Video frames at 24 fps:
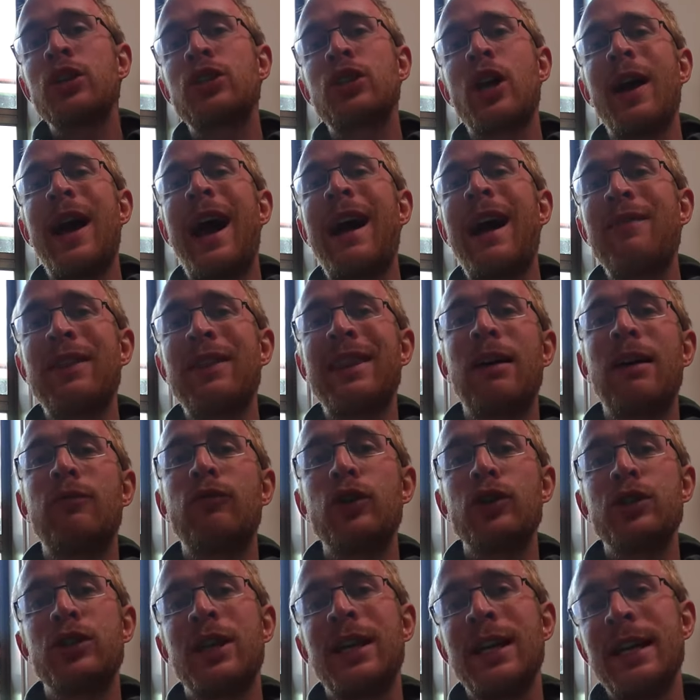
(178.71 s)
So having that
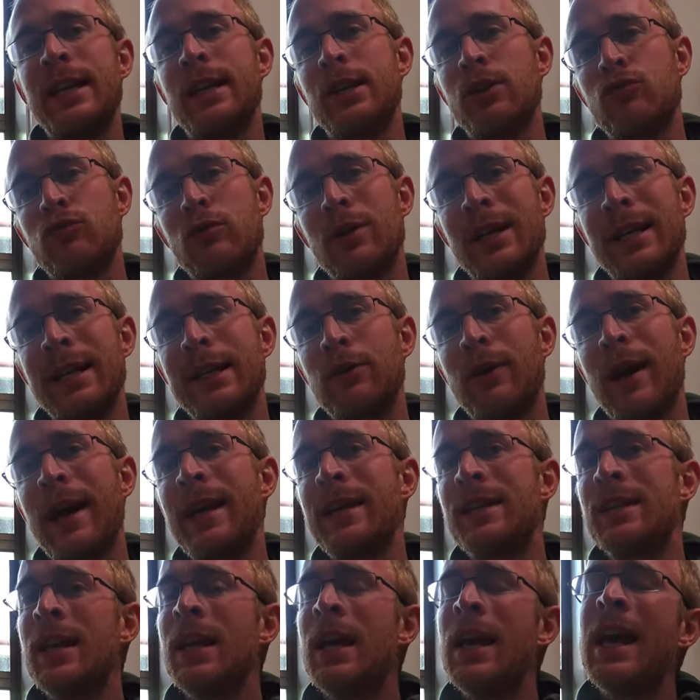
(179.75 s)
routine is really
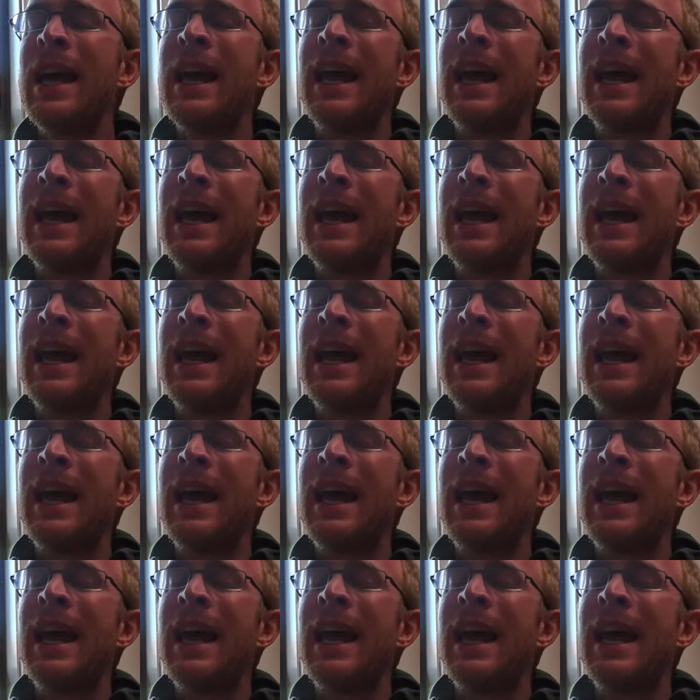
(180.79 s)
great.